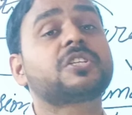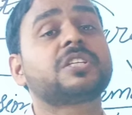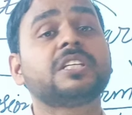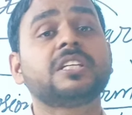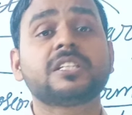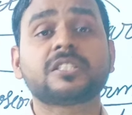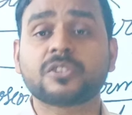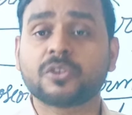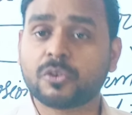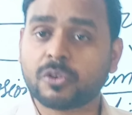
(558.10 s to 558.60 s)
or
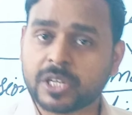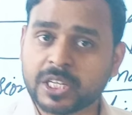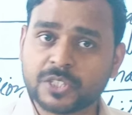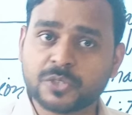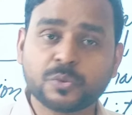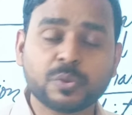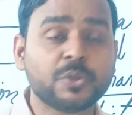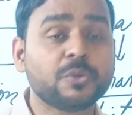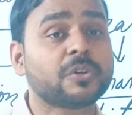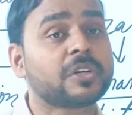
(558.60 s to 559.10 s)
she is
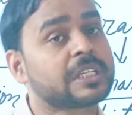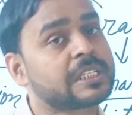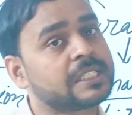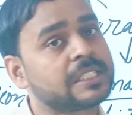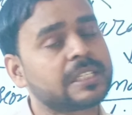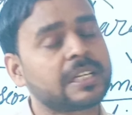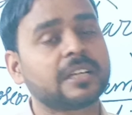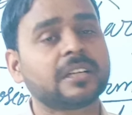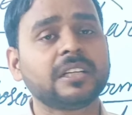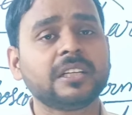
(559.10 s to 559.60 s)
honest to you
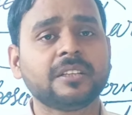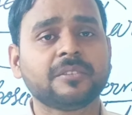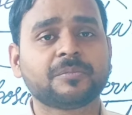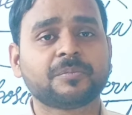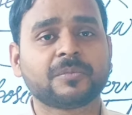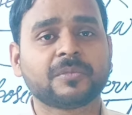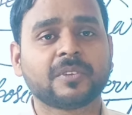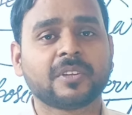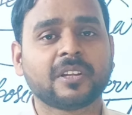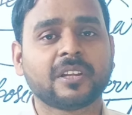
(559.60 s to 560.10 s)
consistently
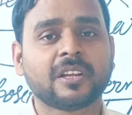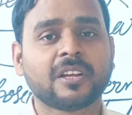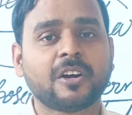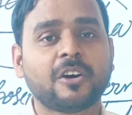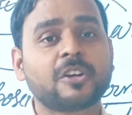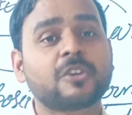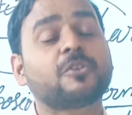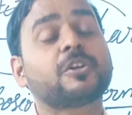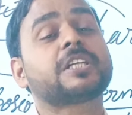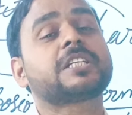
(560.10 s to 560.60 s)

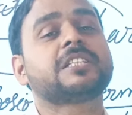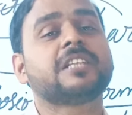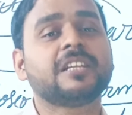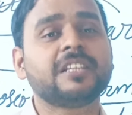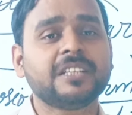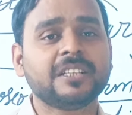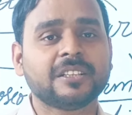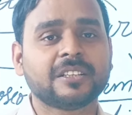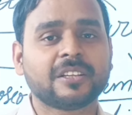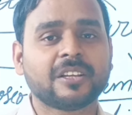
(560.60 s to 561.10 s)
or
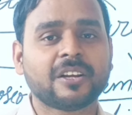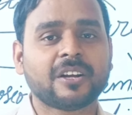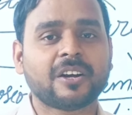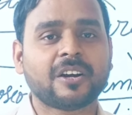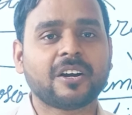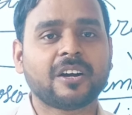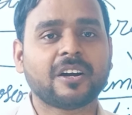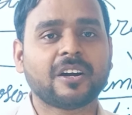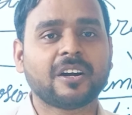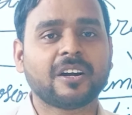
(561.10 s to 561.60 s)
occasionally,
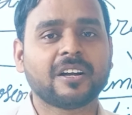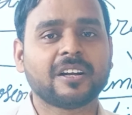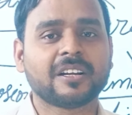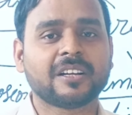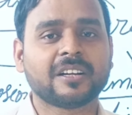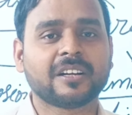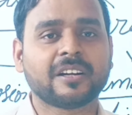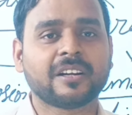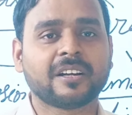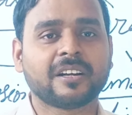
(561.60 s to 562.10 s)

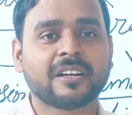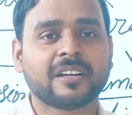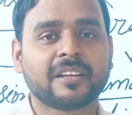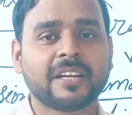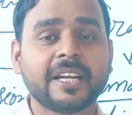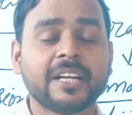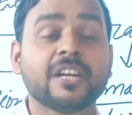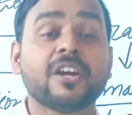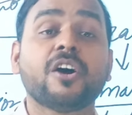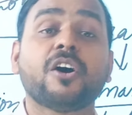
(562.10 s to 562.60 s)

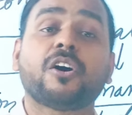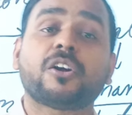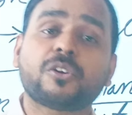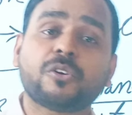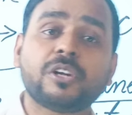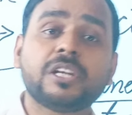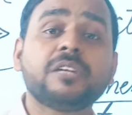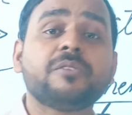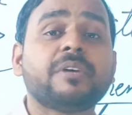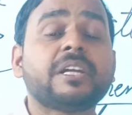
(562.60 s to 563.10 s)
right,
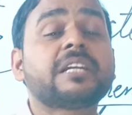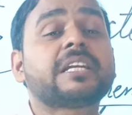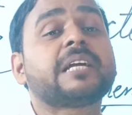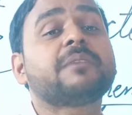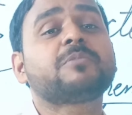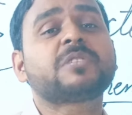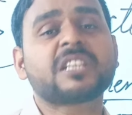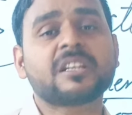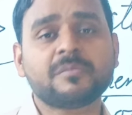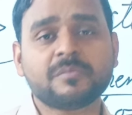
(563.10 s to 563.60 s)
or only one
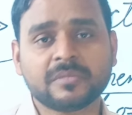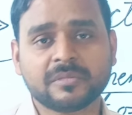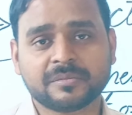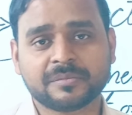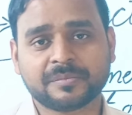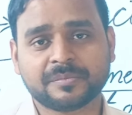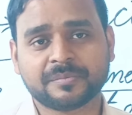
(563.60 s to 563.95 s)
times come,